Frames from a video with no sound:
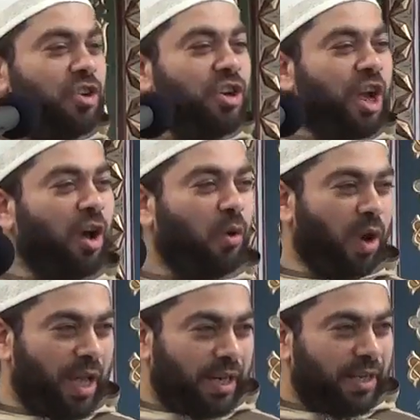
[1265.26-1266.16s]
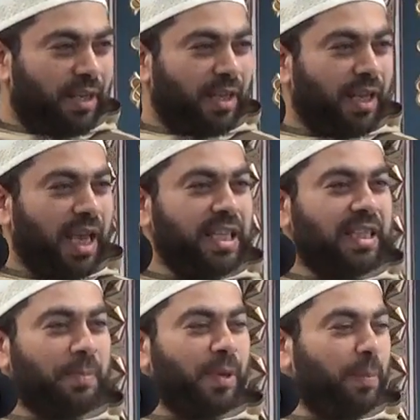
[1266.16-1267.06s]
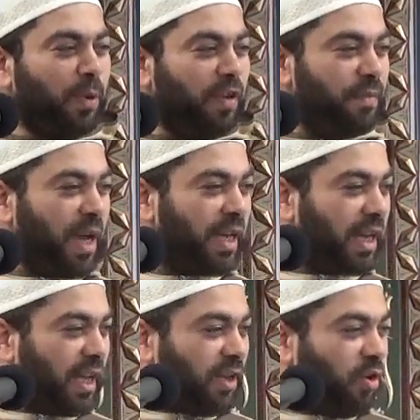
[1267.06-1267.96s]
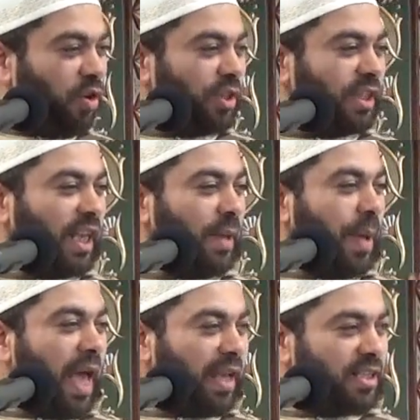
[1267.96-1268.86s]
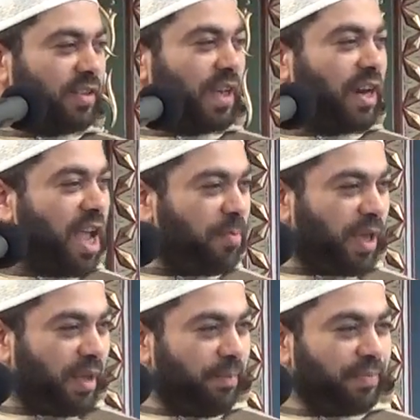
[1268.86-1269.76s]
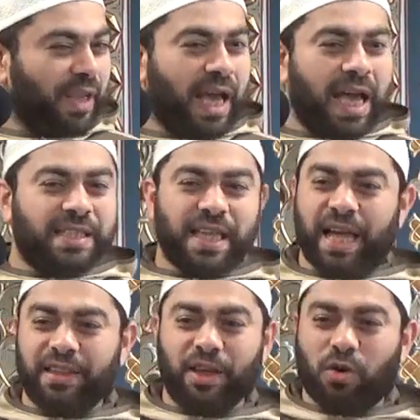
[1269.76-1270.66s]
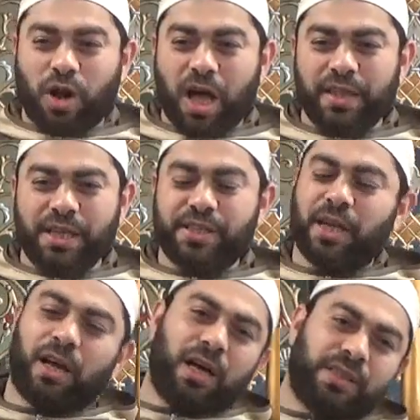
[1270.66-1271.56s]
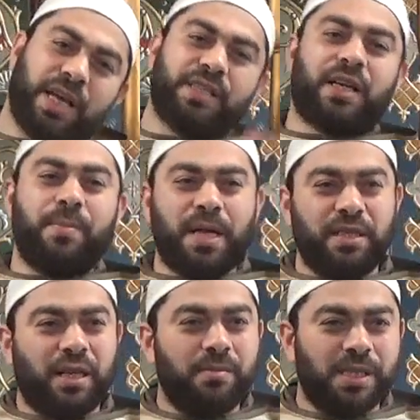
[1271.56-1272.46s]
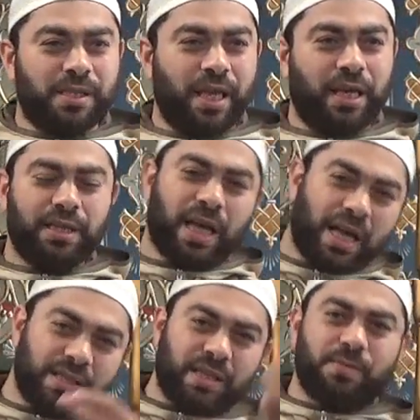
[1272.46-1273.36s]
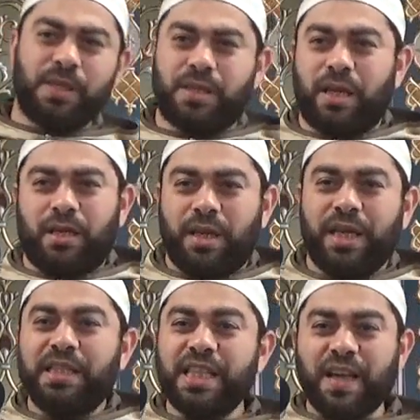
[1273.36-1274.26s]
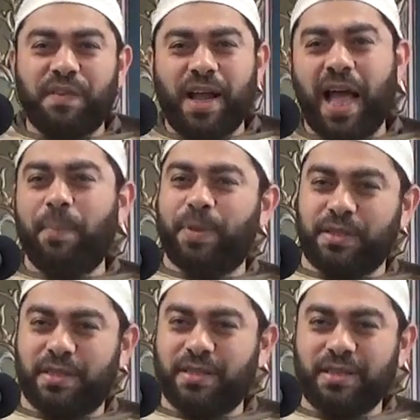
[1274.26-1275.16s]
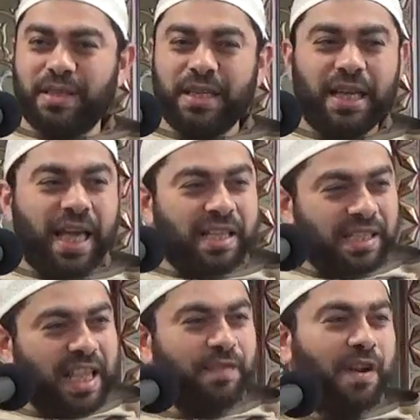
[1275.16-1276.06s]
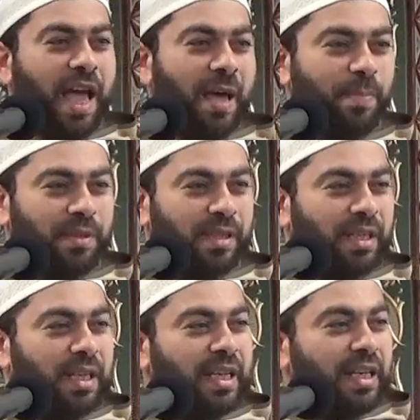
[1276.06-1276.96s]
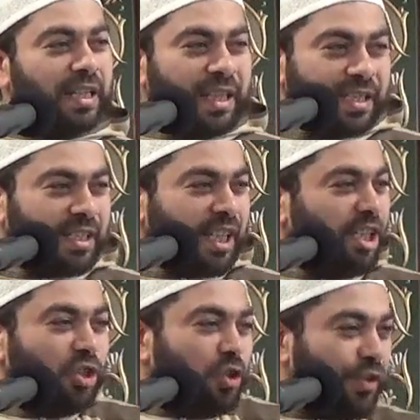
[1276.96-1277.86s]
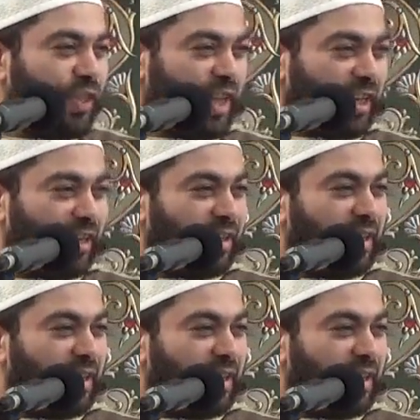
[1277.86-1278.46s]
No one in the people of Mecca or the pagans of Arabia attack the Quran, they say, oh, it has a grammatical mistake, it has this mistake. It never happened. It never happened. This is a new thing.